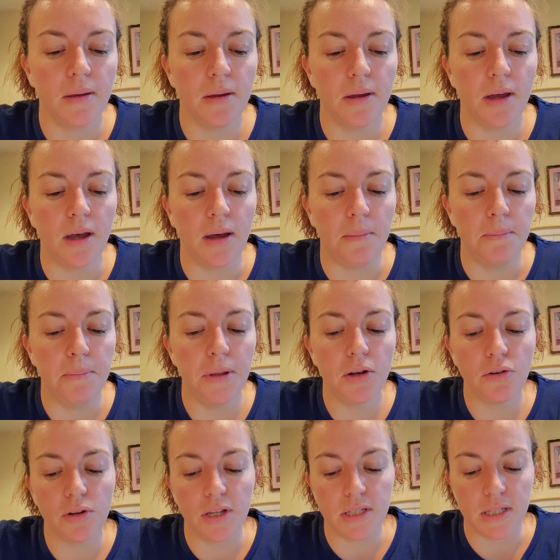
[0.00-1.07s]

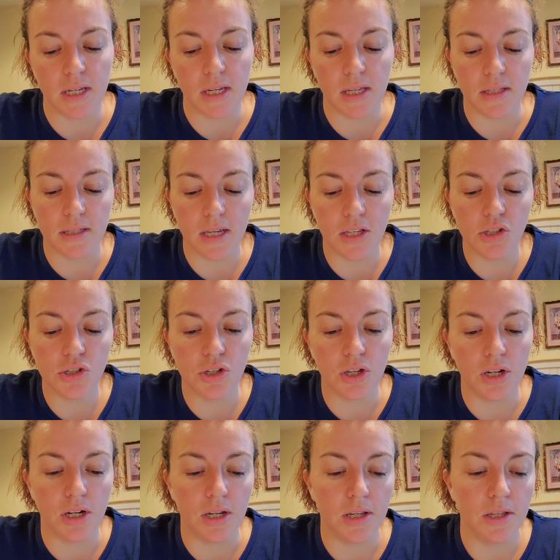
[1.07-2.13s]
bitterness and
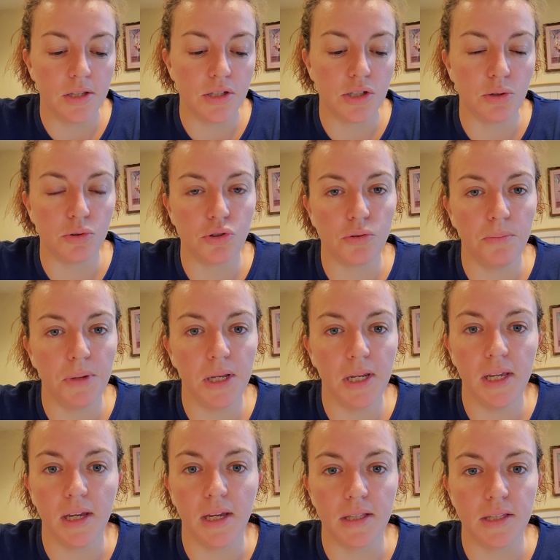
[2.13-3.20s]
contention. Social
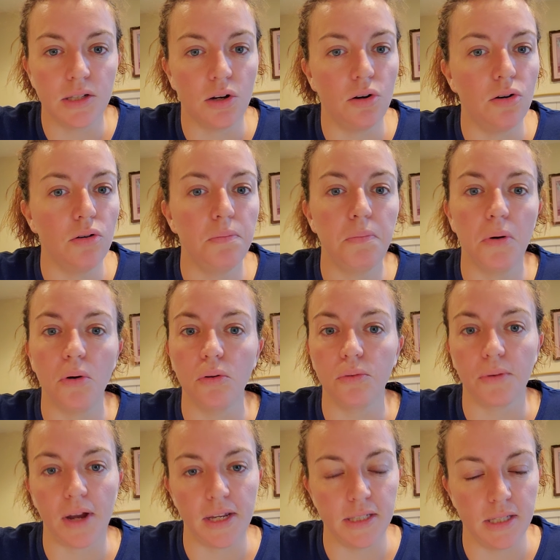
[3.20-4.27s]
media, it's all
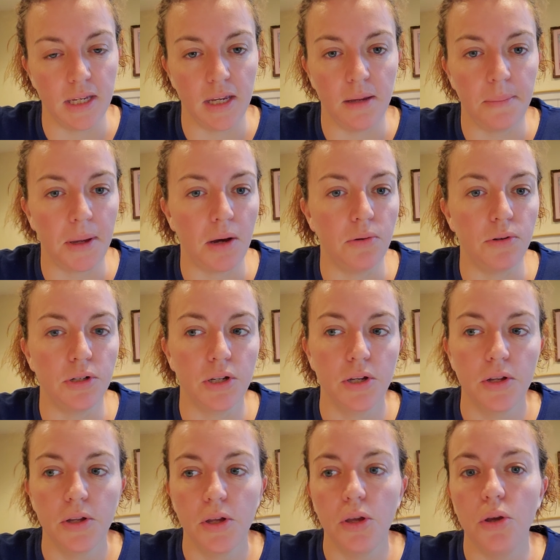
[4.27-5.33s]
polarizing about
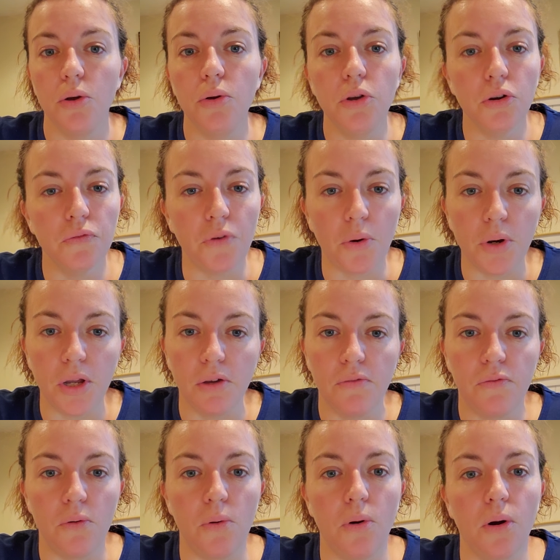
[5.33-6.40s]
who you're voting
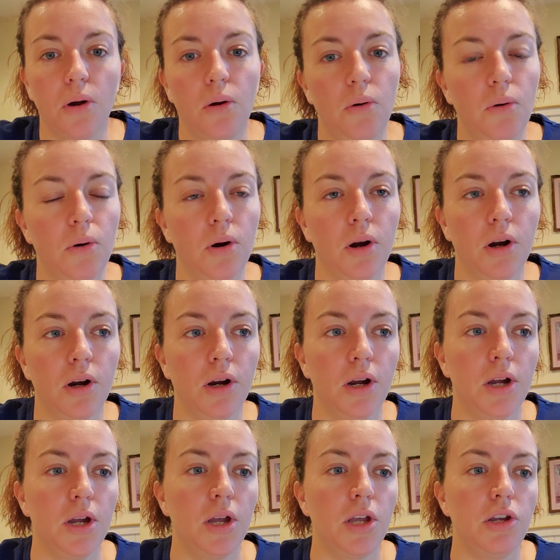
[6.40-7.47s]
for or
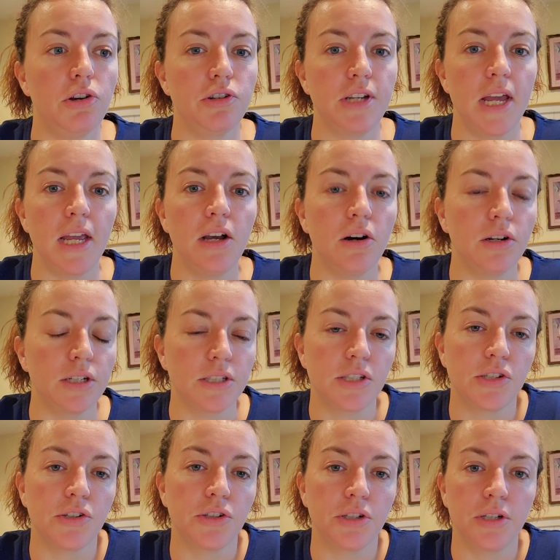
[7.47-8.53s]
your take on a
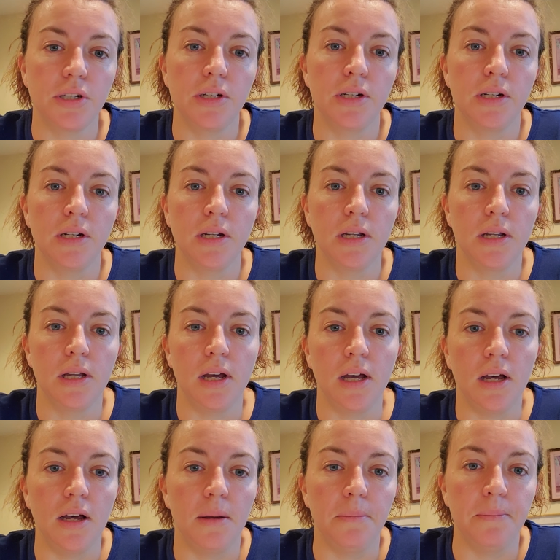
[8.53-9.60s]
certain
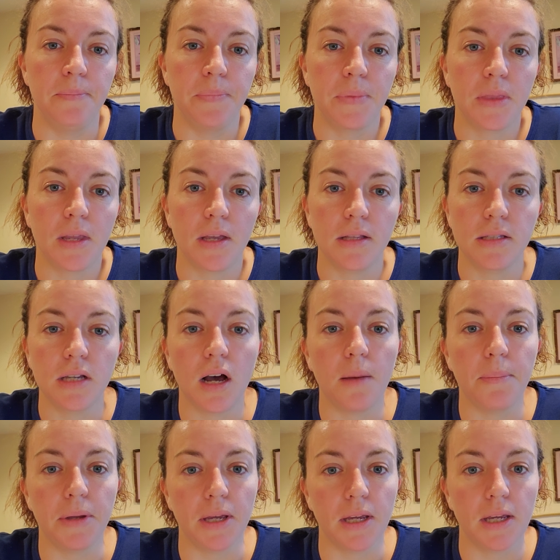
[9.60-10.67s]

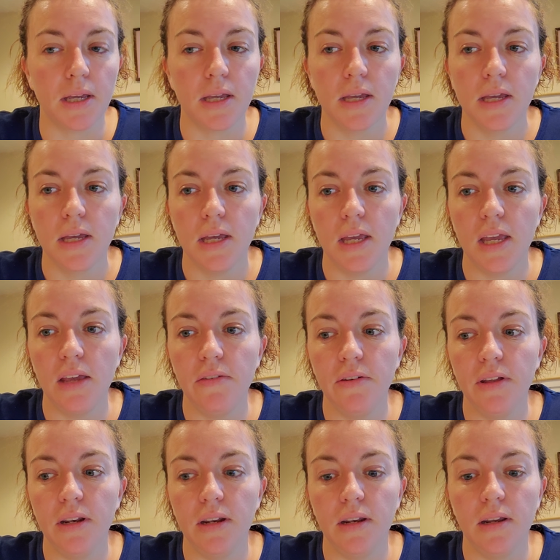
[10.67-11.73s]
topic.
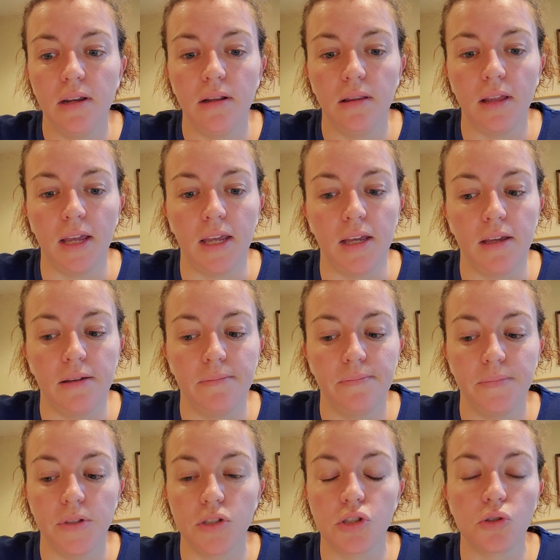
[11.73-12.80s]
Even like
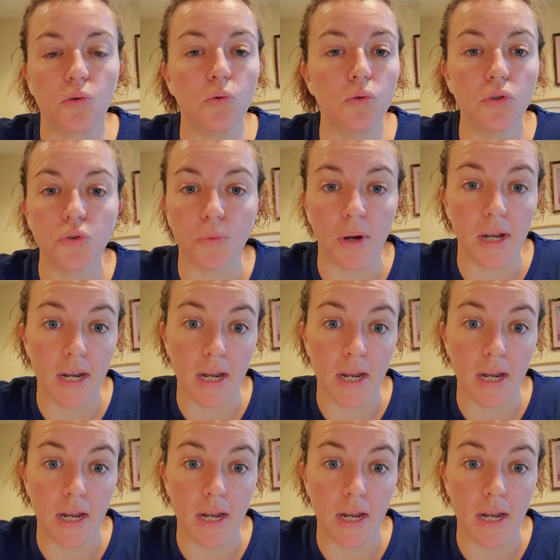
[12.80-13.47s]
schools right